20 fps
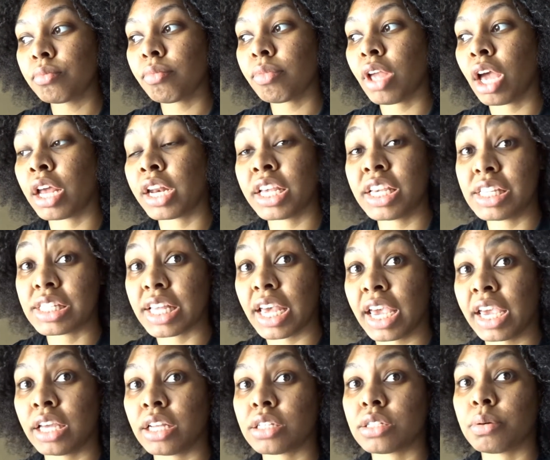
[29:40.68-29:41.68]
and he's
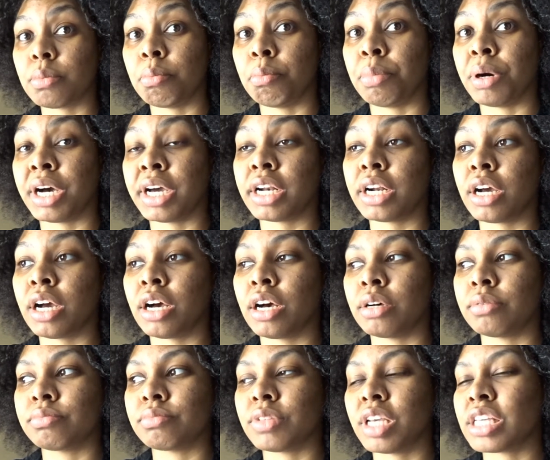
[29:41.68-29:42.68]
eight but
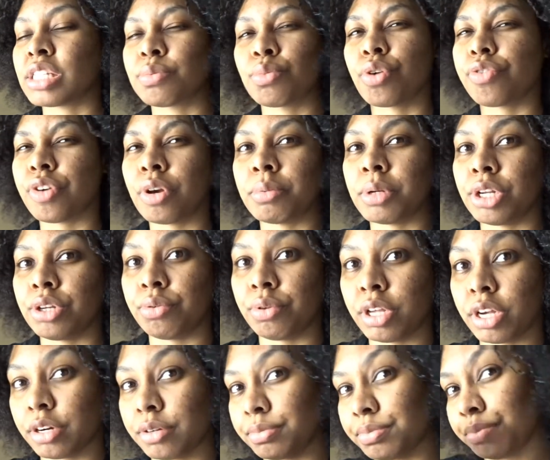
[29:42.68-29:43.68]
um, it's more for him to do
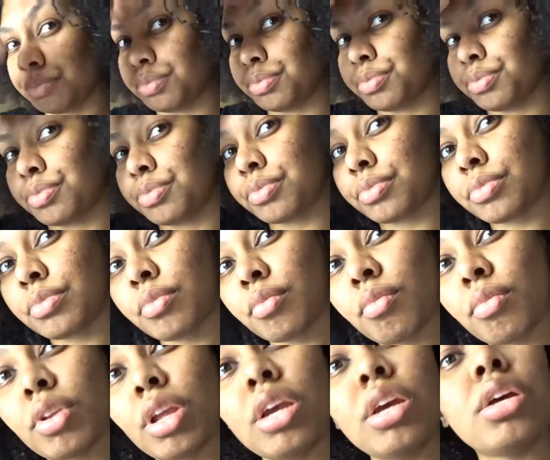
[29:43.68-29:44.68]
there
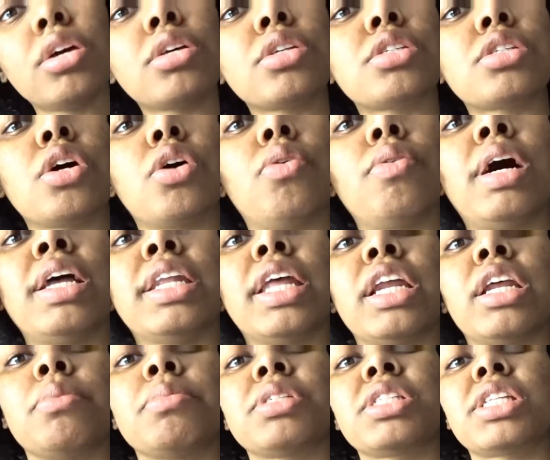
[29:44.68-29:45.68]
so i
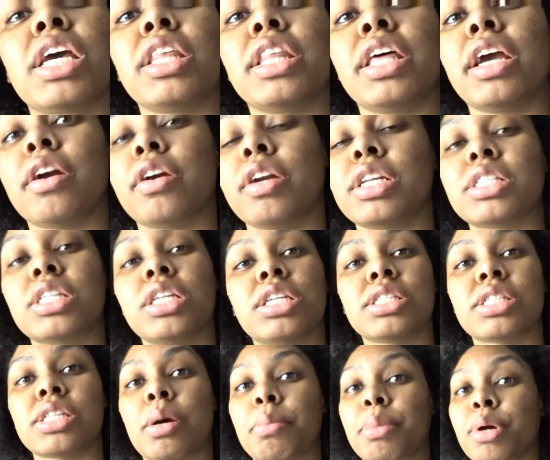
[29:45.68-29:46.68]
let him stay there and it's in the
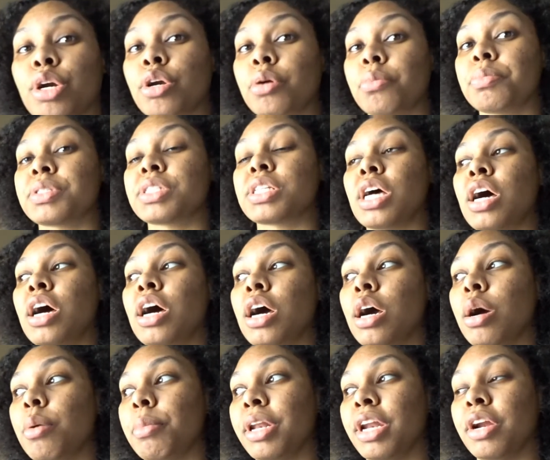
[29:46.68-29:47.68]
suburbs
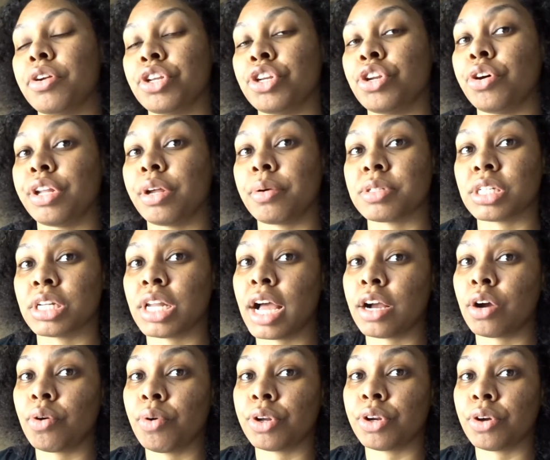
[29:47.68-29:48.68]
um, and there you know there was a
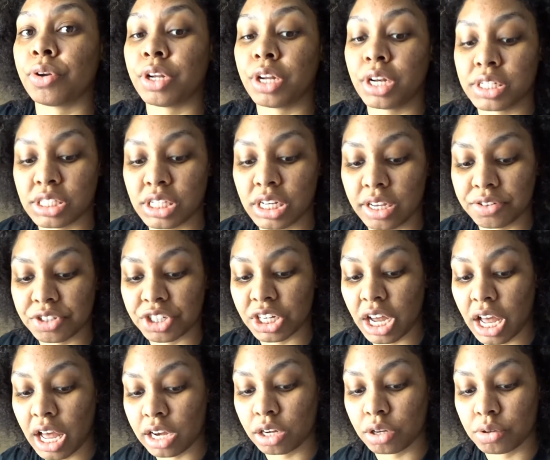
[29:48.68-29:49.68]
lot going on in the city of
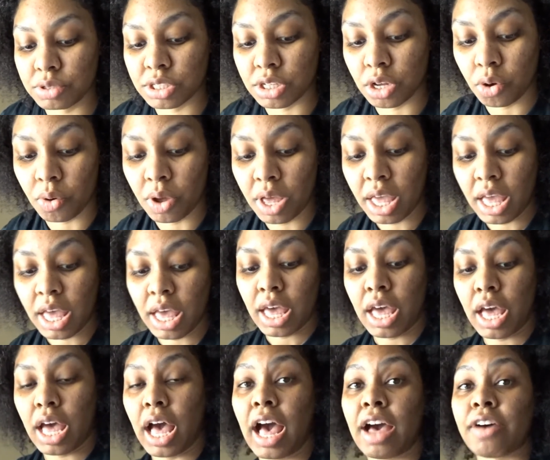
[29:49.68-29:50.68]
chicago so
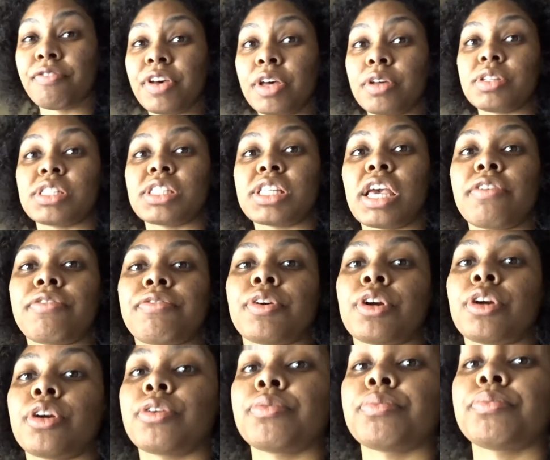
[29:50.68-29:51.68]
i felt
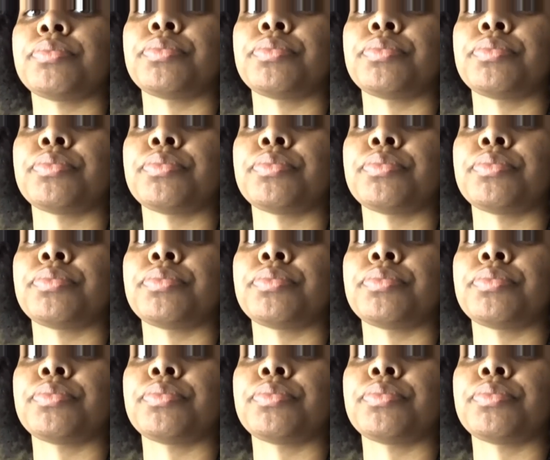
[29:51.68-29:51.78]
safer